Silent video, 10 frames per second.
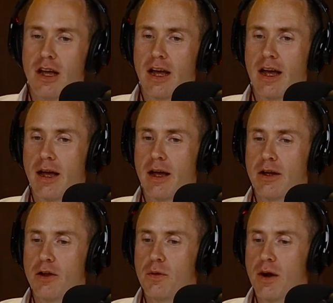
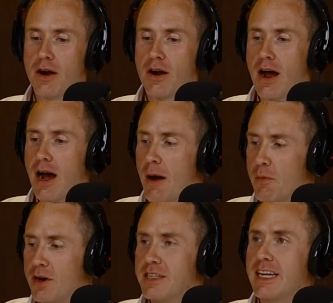who are
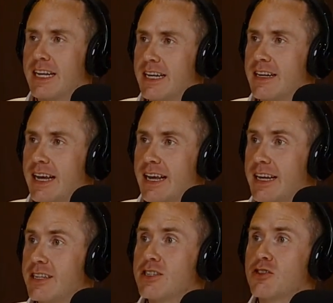operating in
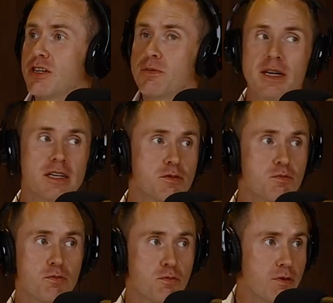industry, be it
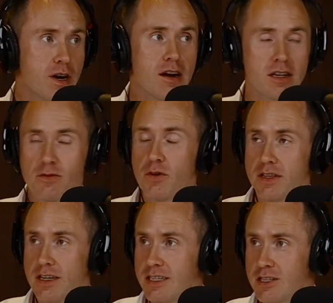regardless of
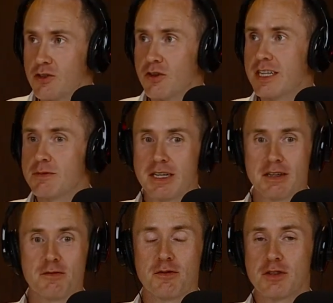what that industry is, be it
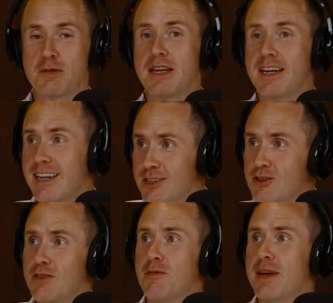it was medical
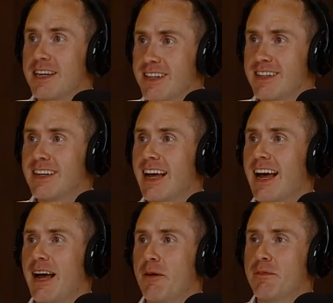industry for medical,
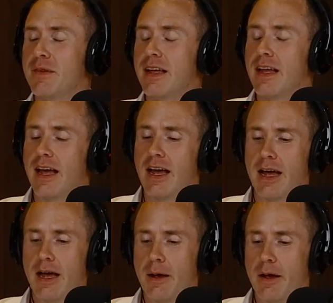
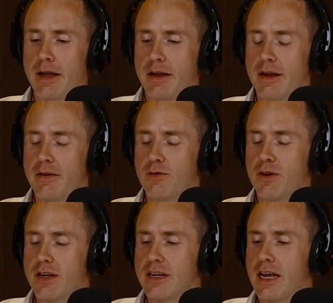if we're
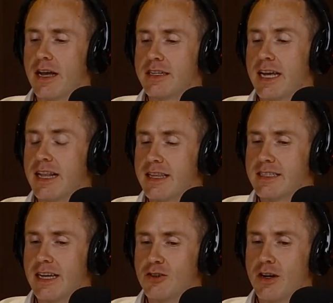looking at health,
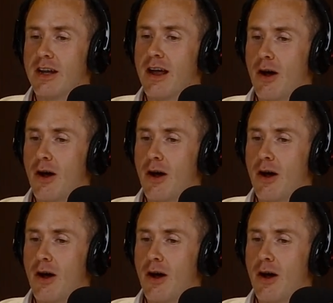etc.,